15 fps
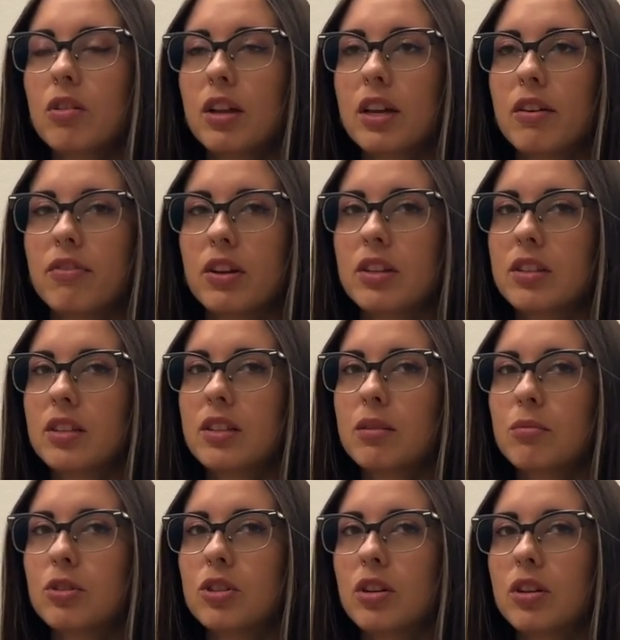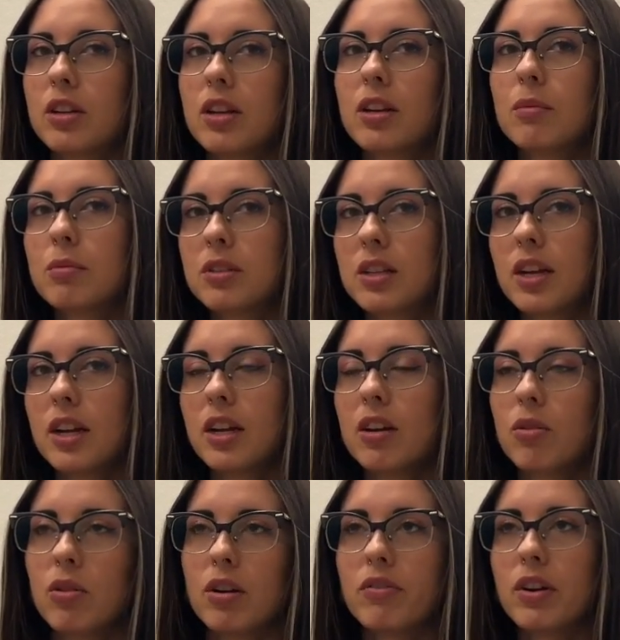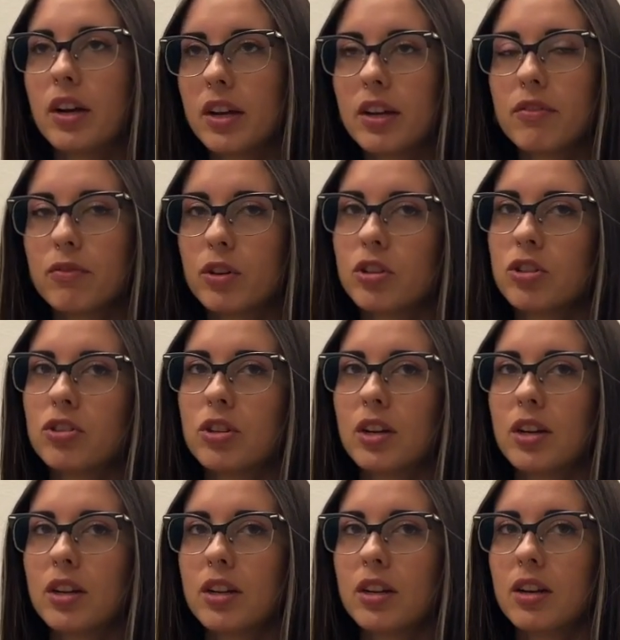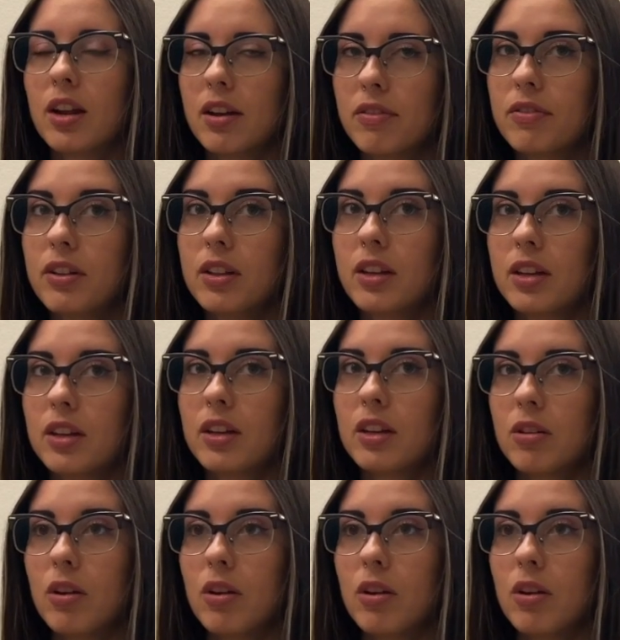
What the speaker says: Like if I see them starting to get upset, or if I get frustrated and I feel like, you know,